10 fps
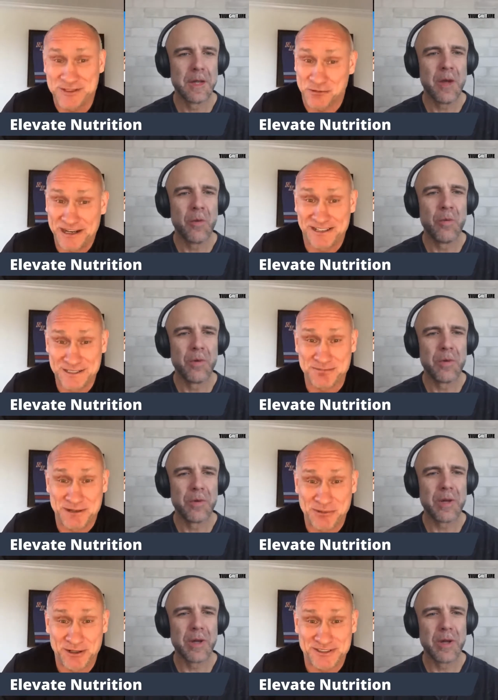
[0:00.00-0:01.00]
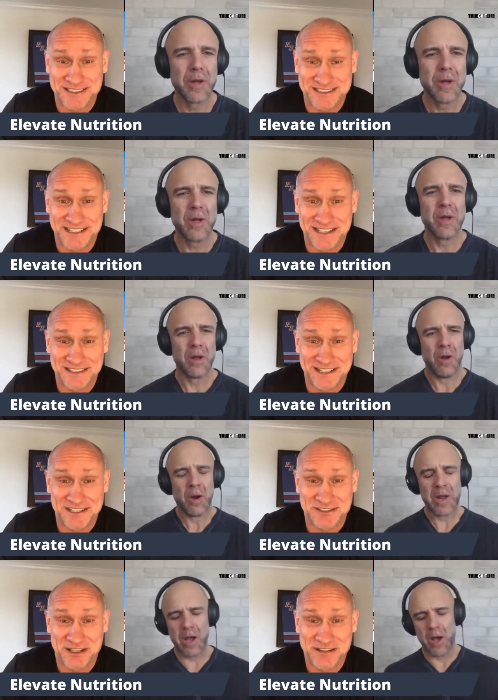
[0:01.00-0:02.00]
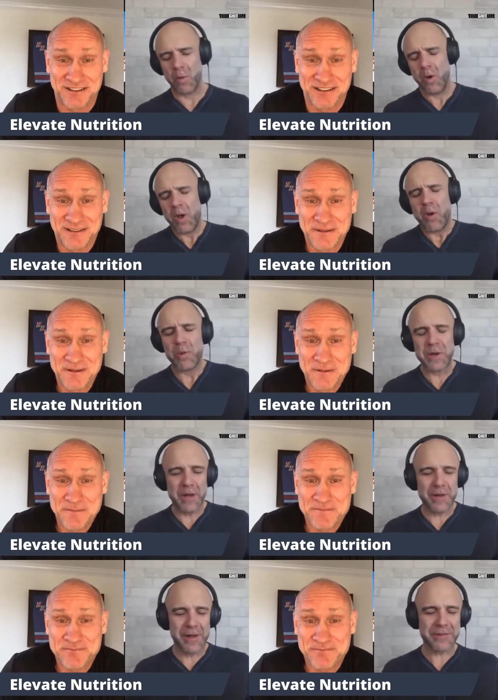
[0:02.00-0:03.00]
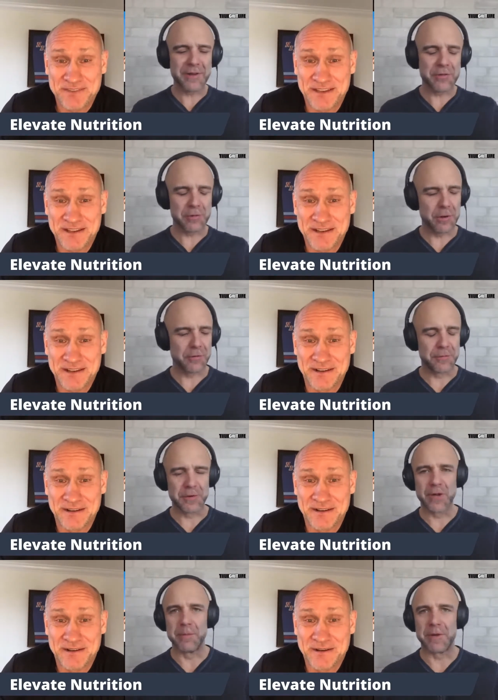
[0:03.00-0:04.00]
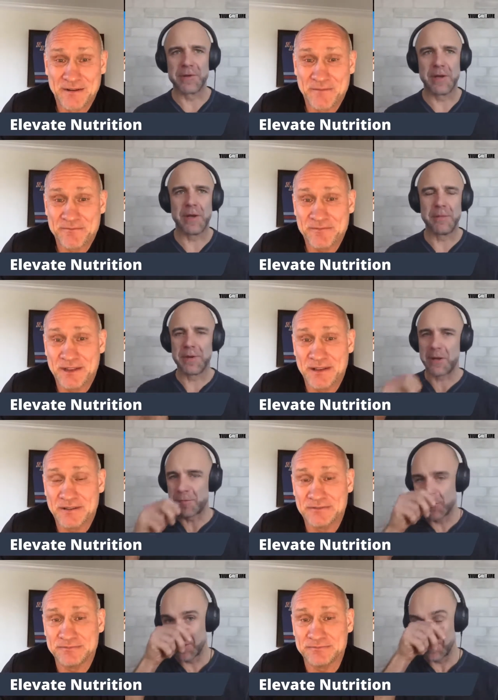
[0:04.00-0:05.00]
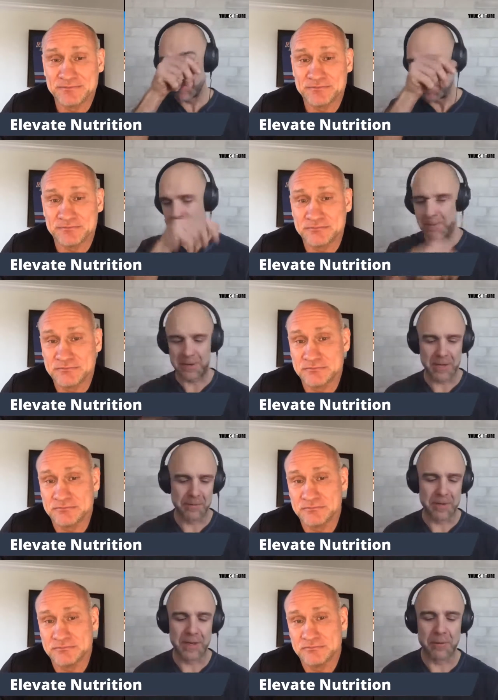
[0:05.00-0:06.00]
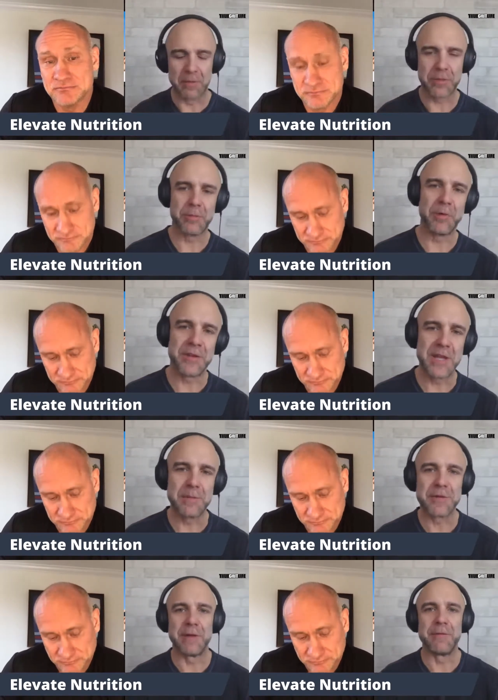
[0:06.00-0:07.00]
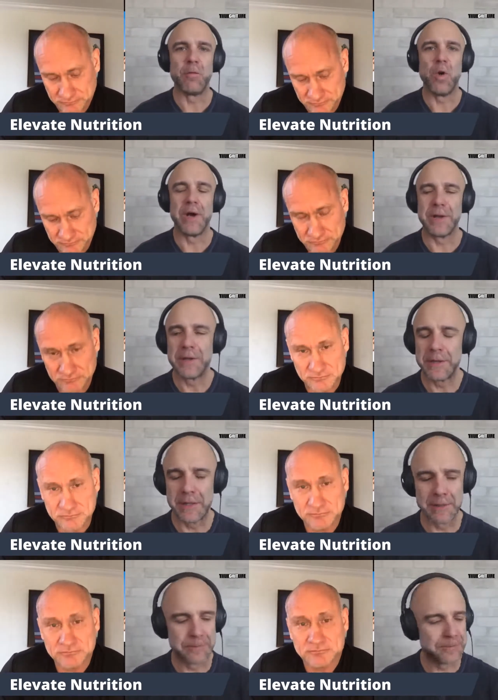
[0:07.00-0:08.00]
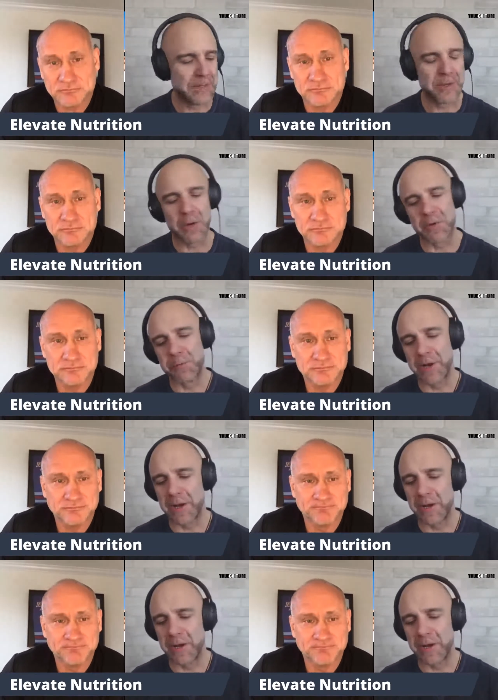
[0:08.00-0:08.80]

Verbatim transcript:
Speaker 1: but it's right. It is pretty yeah. to say that. Yeah.
Speaker 2: that's an interesting question for you, Tom, because I, I, mean I've heard it time and time again with with teams that have won. Um, I talked with Brad